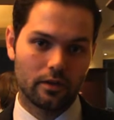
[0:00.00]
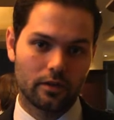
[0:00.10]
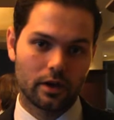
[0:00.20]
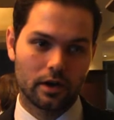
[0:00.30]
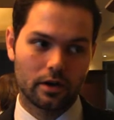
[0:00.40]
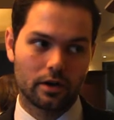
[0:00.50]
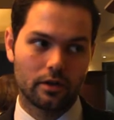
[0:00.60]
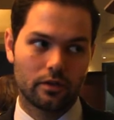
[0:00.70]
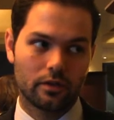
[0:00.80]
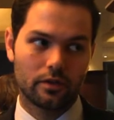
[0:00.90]
their
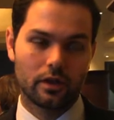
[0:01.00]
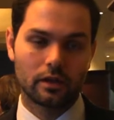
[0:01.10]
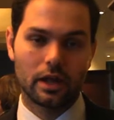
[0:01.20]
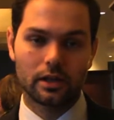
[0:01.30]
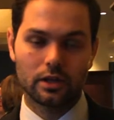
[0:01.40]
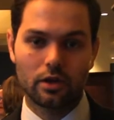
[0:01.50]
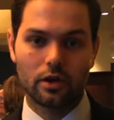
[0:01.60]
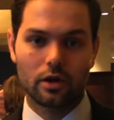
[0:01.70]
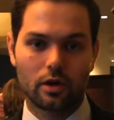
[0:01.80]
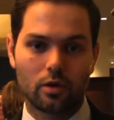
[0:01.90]

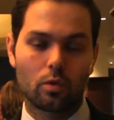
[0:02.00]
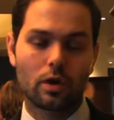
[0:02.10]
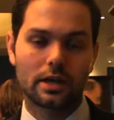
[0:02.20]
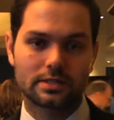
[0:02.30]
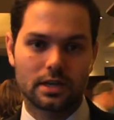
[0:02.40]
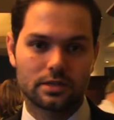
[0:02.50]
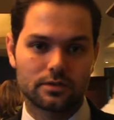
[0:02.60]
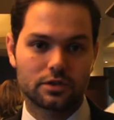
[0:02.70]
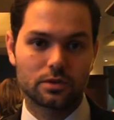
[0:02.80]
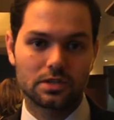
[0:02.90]
likelihood or warning signs
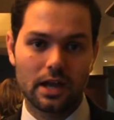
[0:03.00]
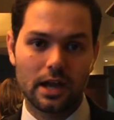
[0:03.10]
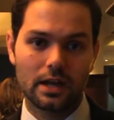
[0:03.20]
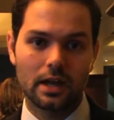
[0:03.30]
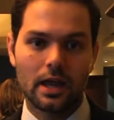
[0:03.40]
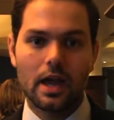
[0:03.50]
of suicide,